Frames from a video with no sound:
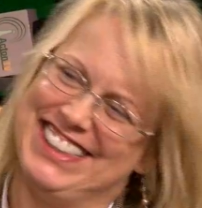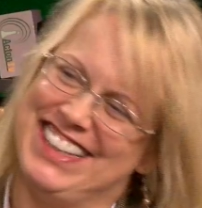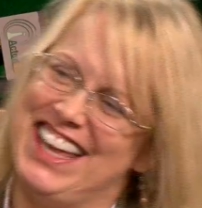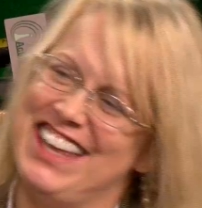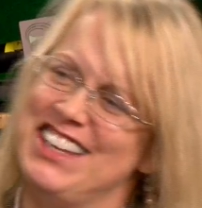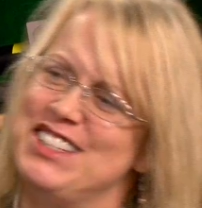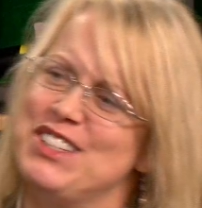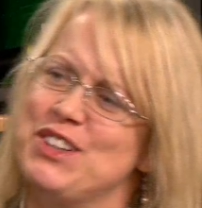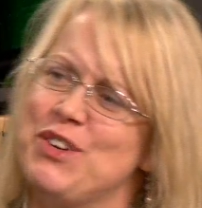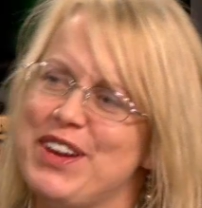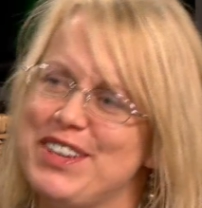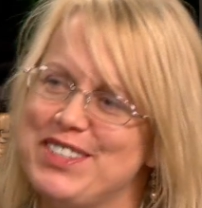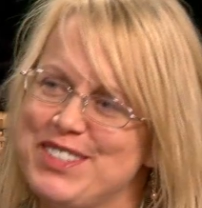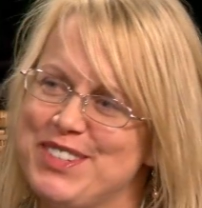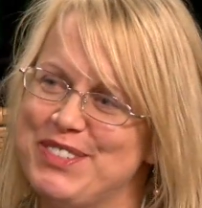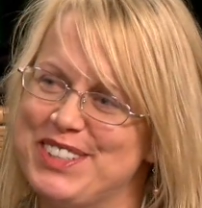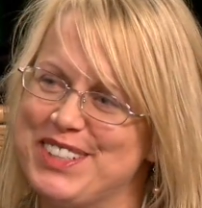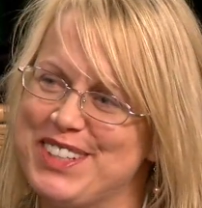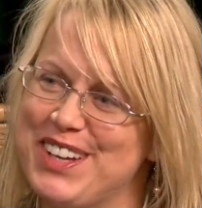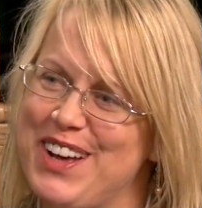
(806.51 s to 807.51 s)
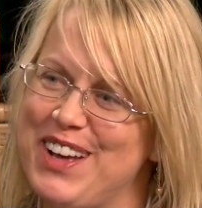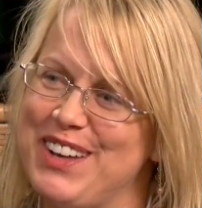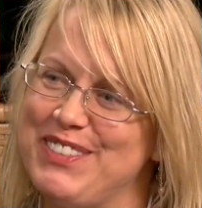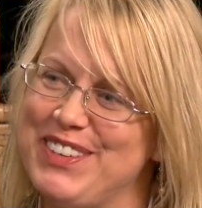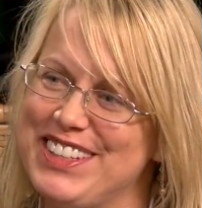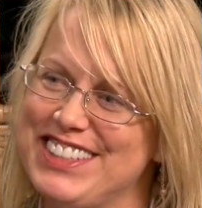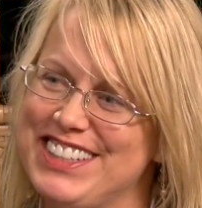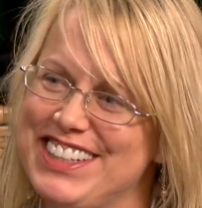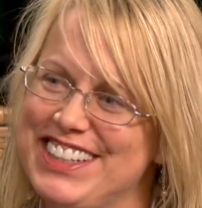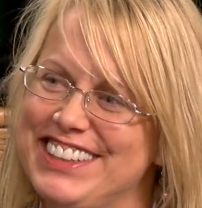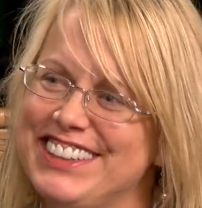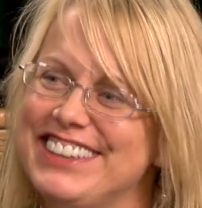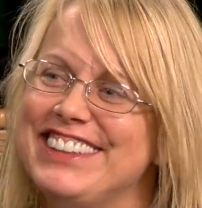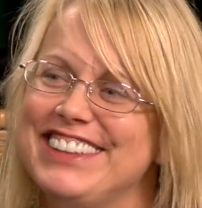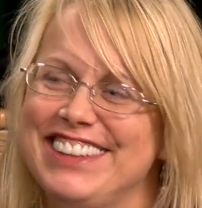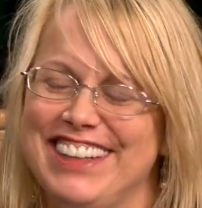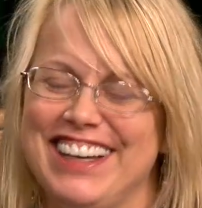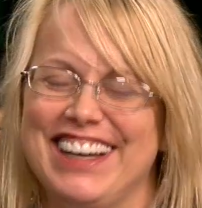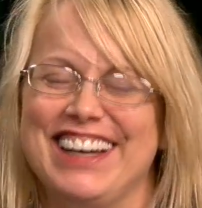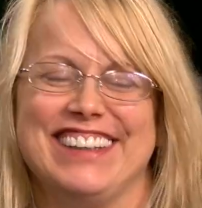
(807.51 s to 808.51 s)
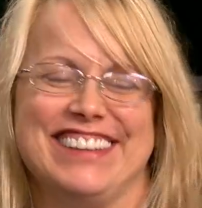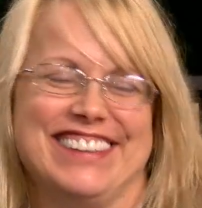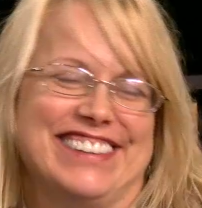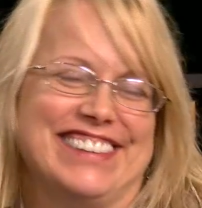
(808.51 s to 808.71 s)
Kelly's Quest, it was called, wasn't it?